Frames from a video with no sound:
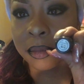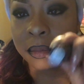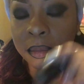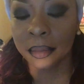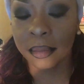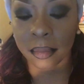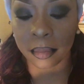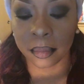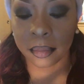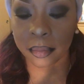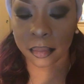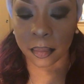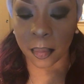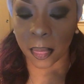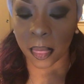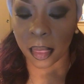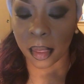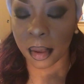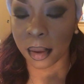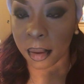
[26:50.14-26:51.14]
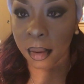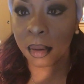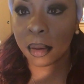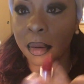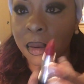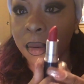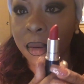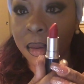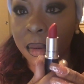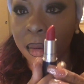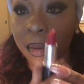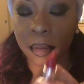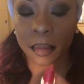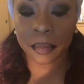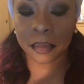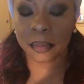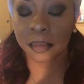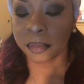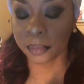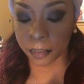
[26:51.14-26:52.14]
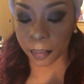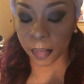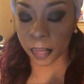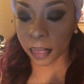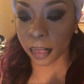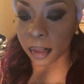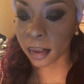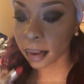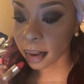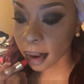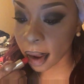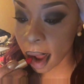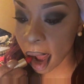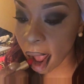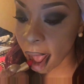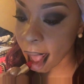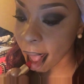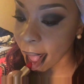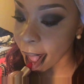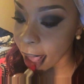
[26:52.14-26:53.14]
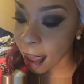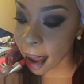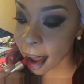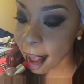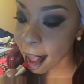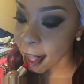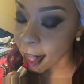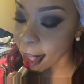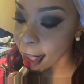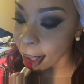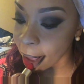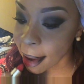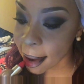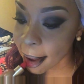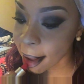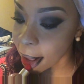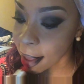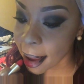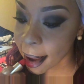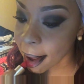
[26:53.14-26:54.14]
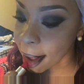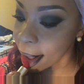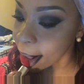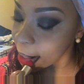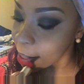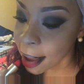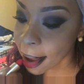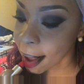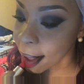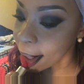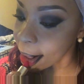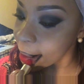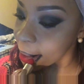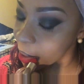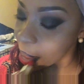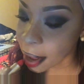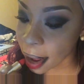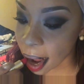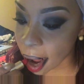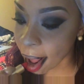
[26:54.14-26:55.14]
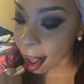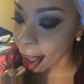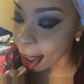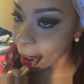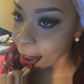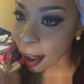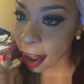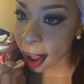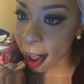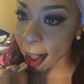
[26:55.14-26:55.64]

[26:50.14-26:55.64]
And I did not want my lips to be as red as Ruby Woo is. I wanted it to be a little bit darker.